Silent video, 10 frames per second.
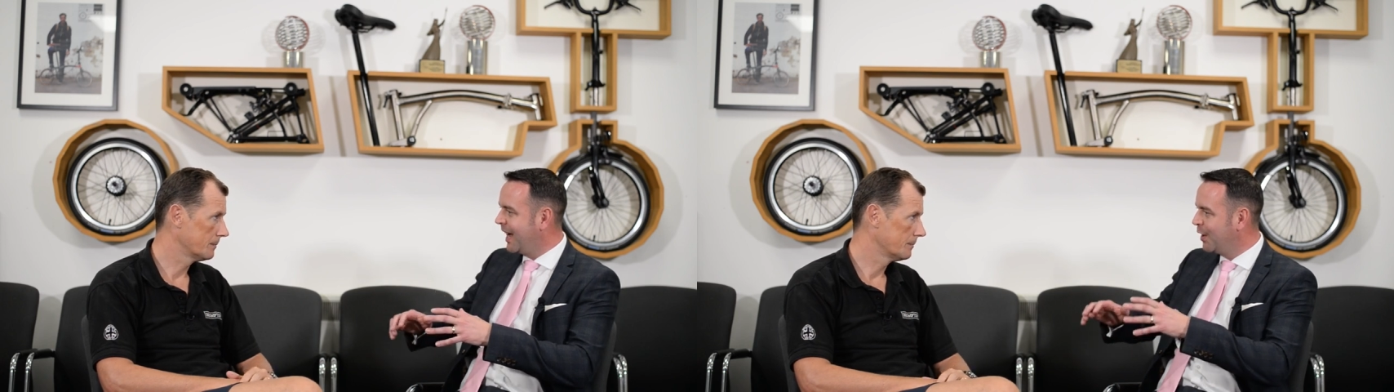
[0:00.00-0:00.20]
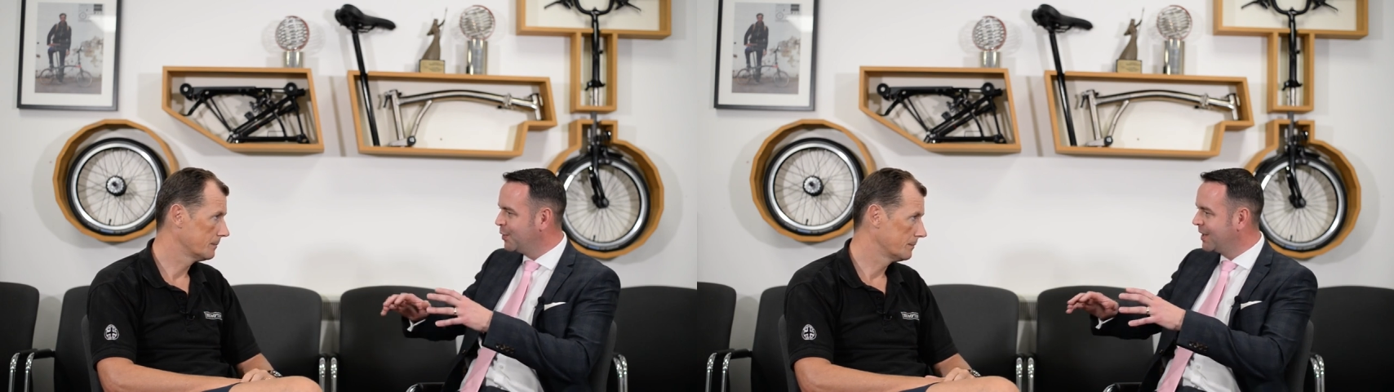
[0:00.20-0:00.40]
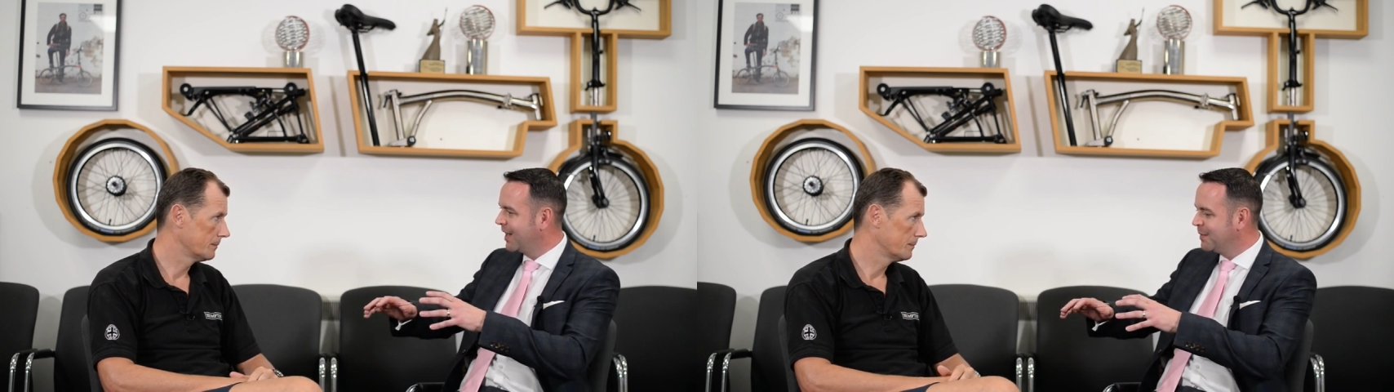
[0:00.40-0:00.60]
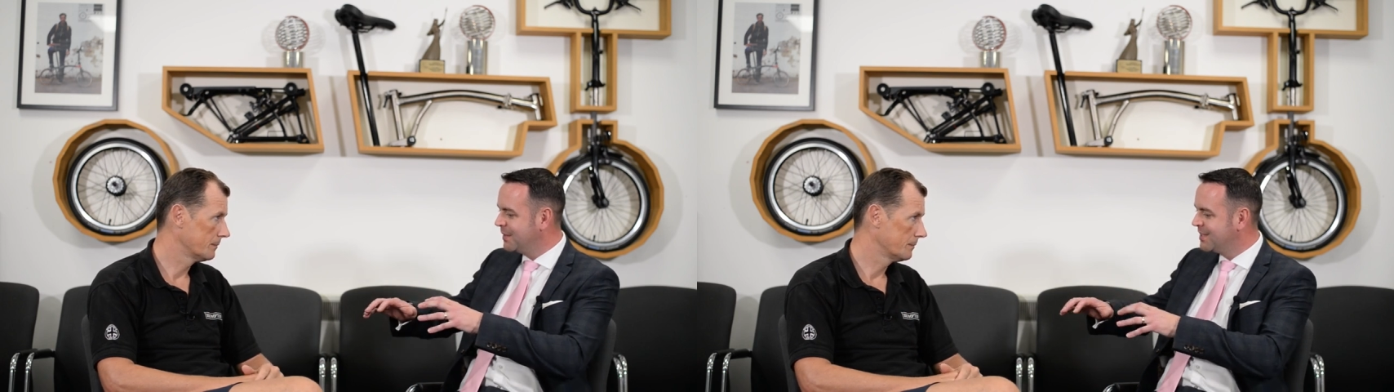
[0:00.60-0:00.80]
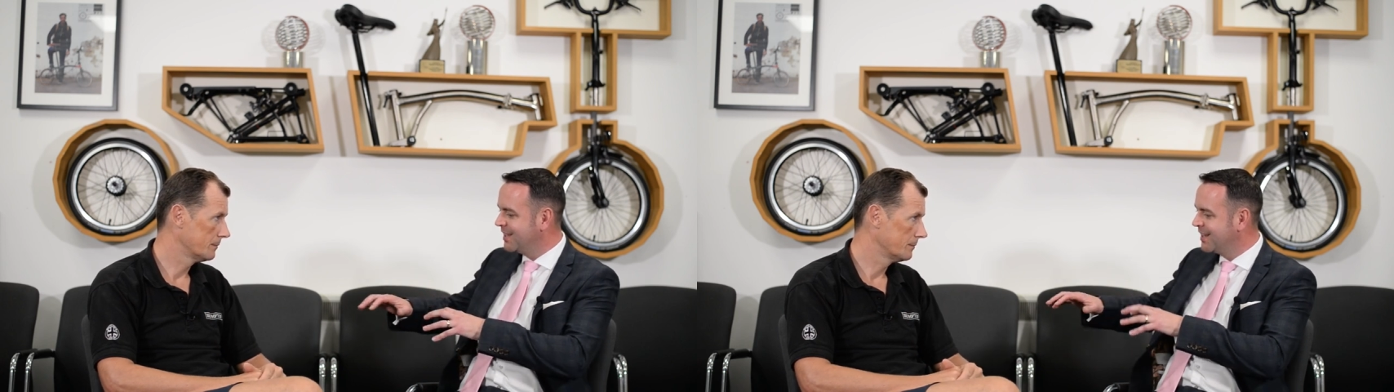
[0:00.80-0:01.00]
Speaker 1: How do we get them
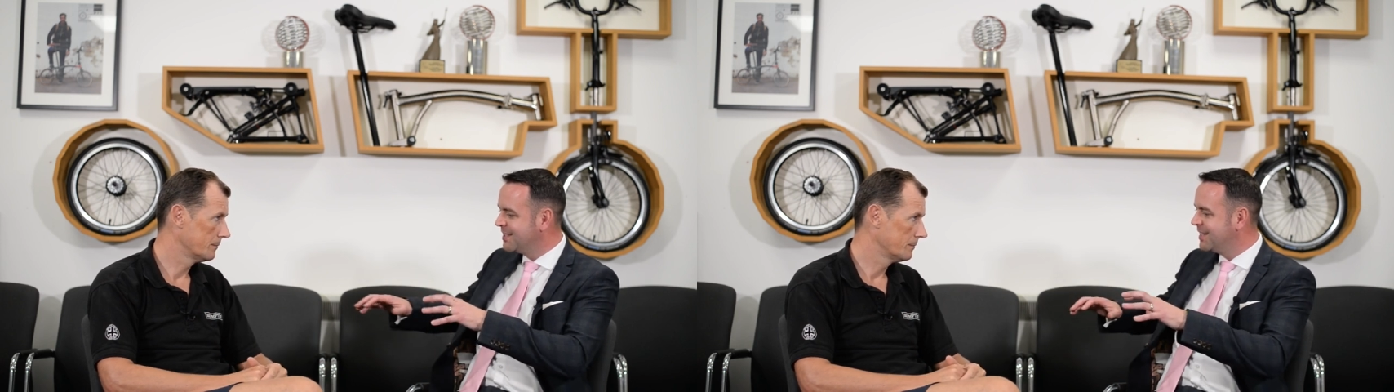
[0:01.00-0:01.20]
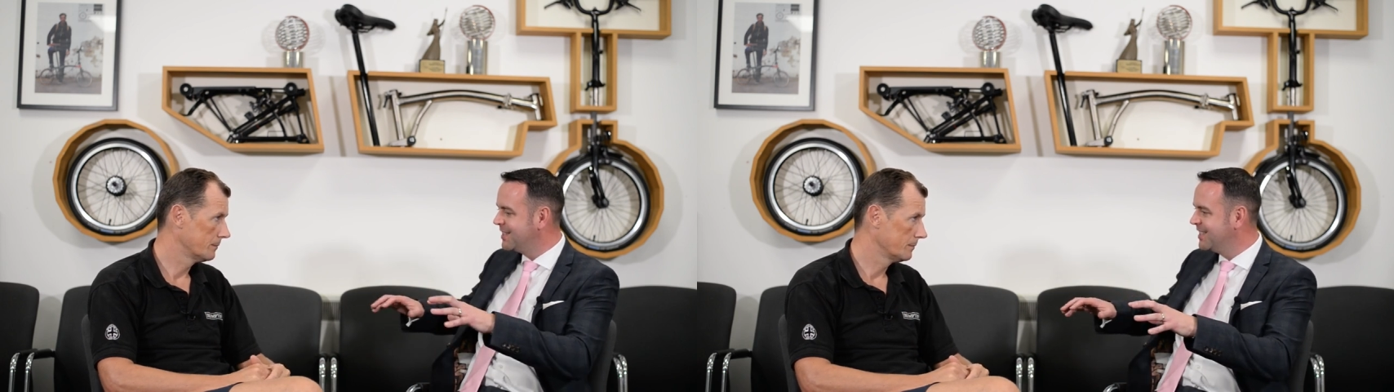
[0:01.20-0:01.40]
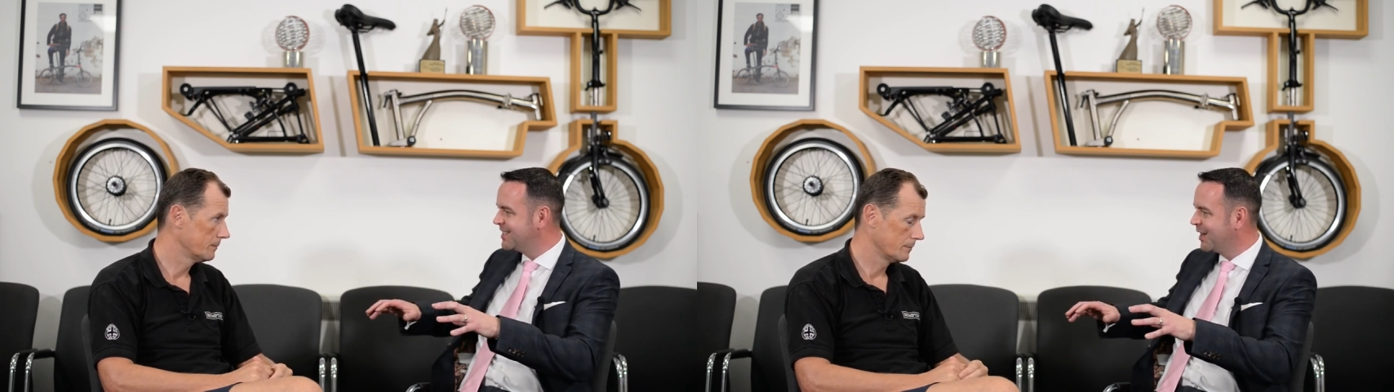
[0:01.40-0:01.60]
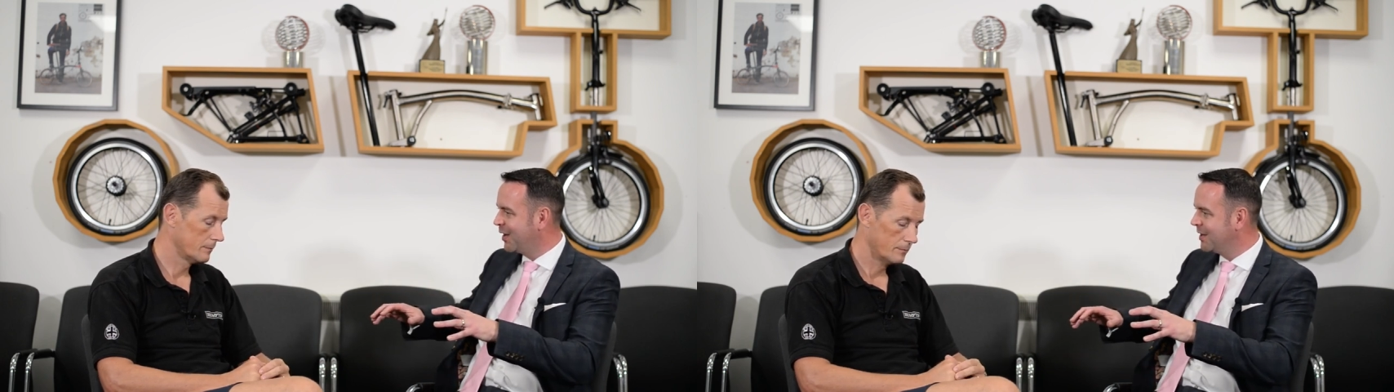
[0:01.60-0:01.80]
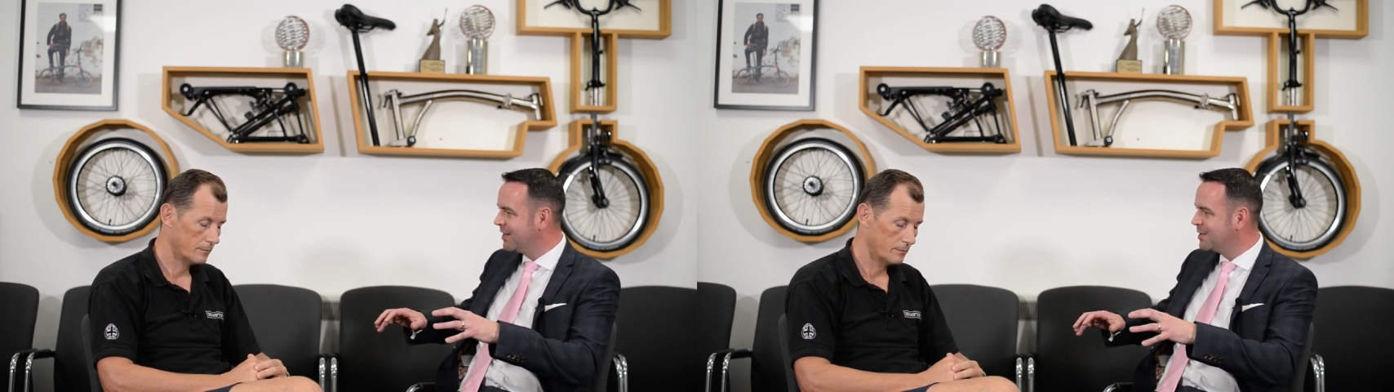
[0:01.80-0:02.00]
into the other cities that
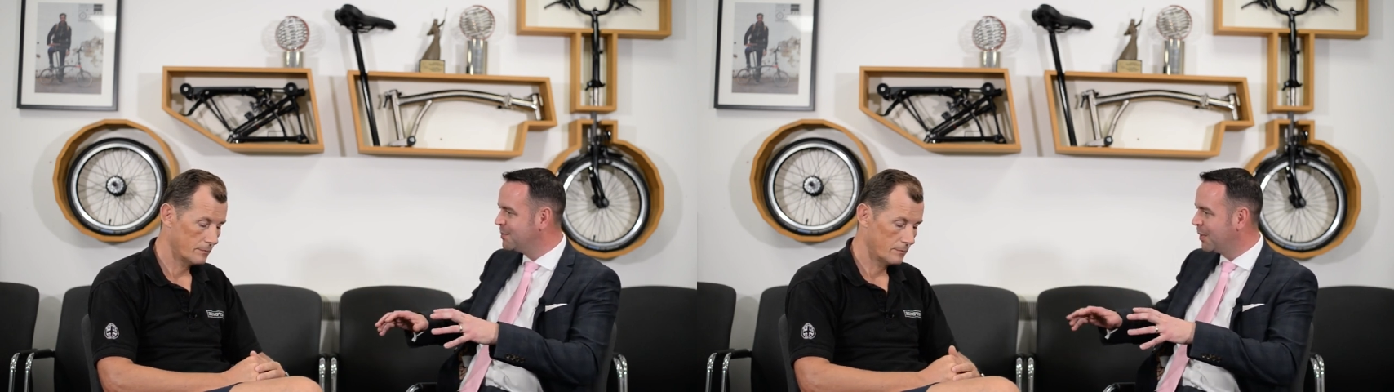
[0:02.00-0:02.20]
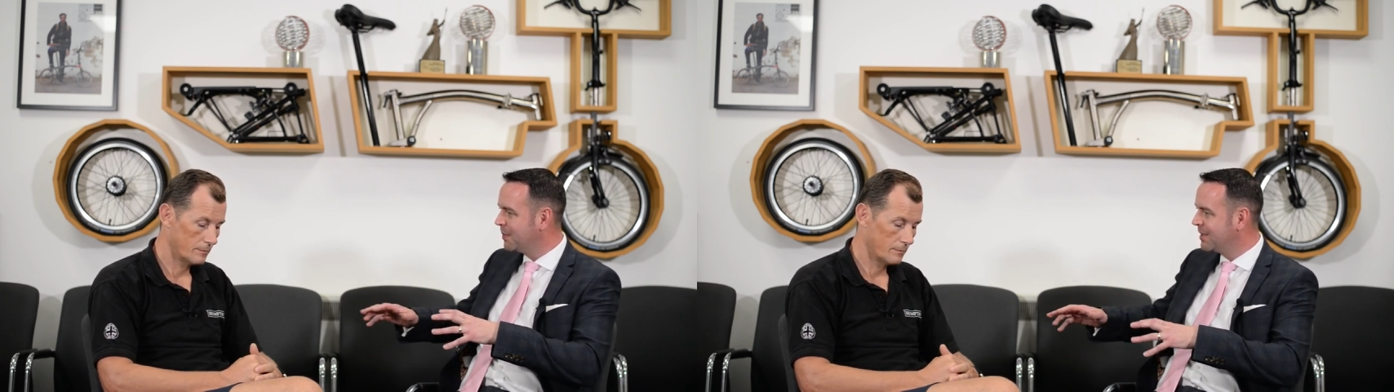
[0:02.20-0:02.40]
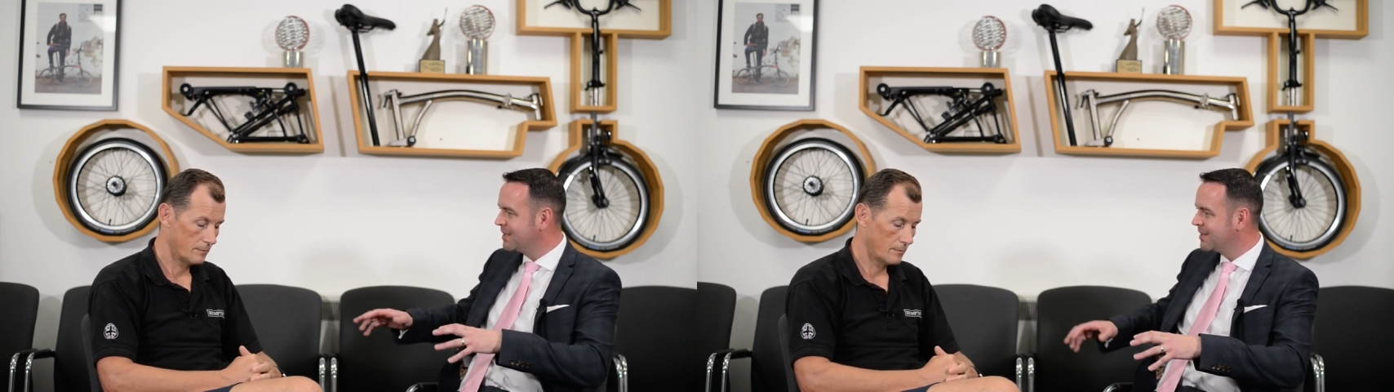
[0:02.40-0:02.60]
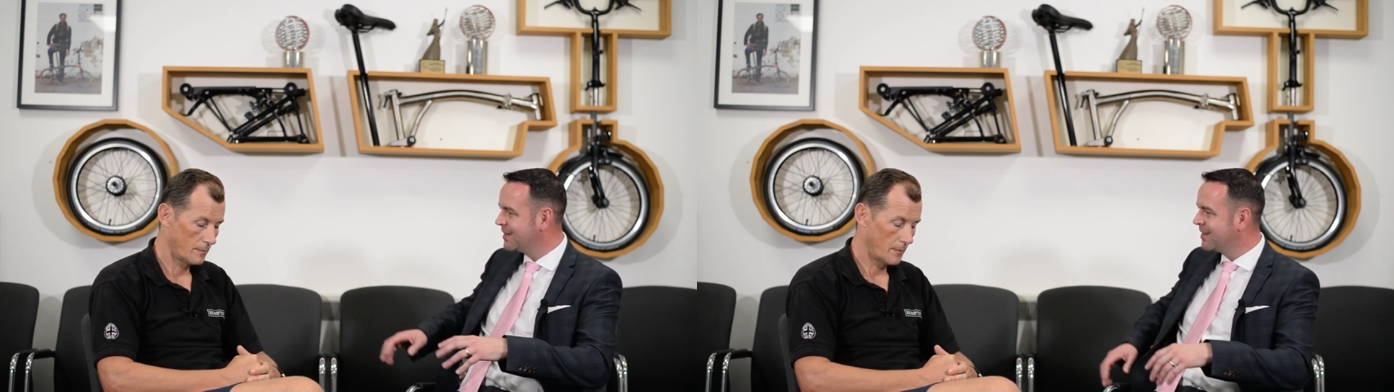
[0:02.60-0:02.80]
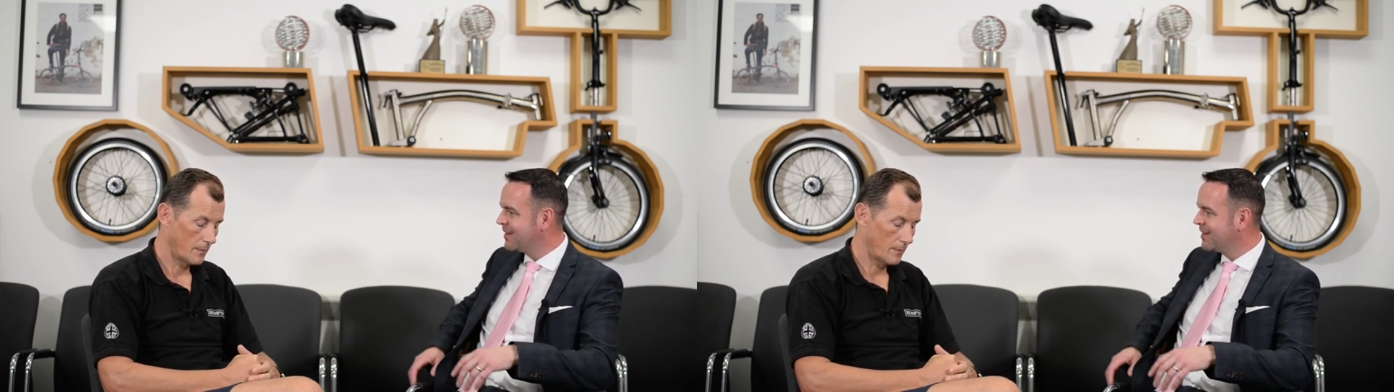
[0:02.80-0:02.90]
aren't as populous?